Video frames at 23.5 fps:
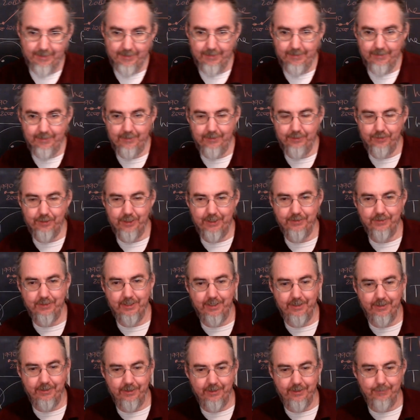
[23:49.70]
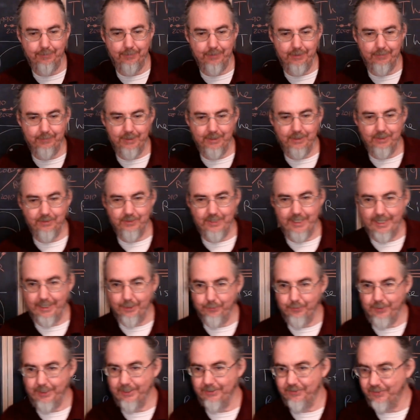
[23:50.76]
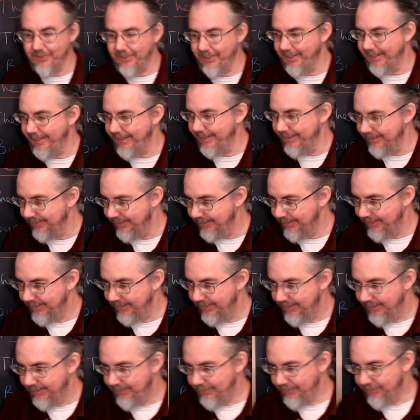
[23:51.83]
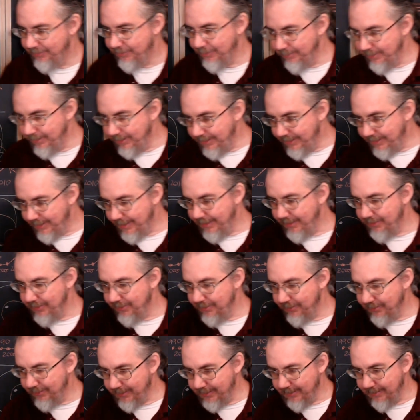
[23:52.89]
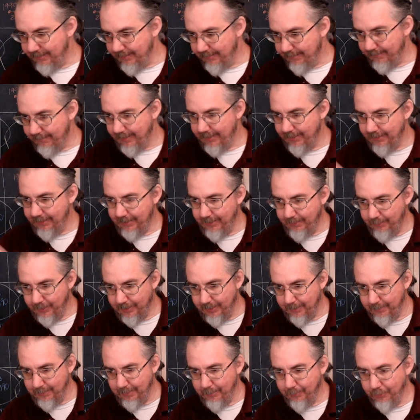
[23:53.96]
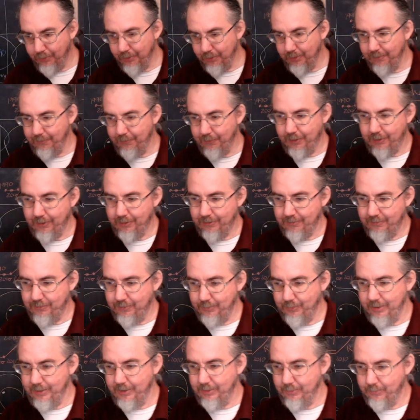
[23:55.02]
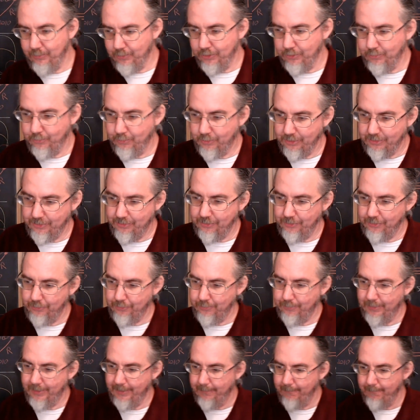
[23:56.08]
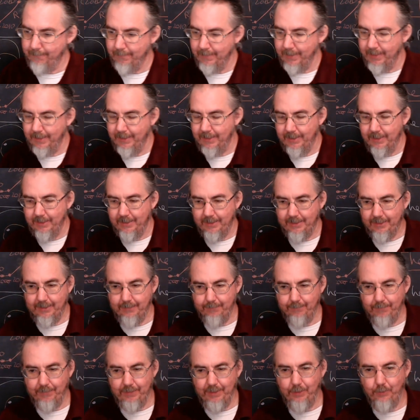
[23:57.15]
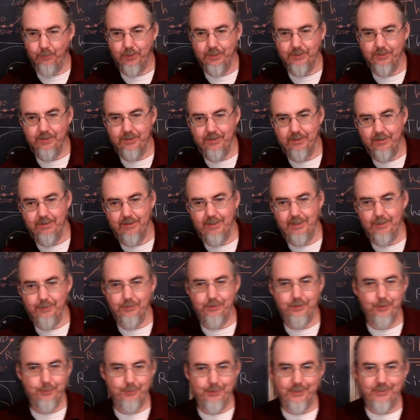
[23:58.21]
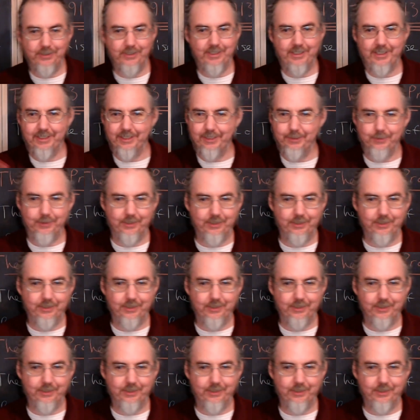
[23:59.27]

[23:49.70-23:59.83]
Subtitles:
address that at all. He pretty much just acquiesced to that. There's some indicators that he wanted to be more involved with the World War II, but he wasn't. He was too busy dealing with the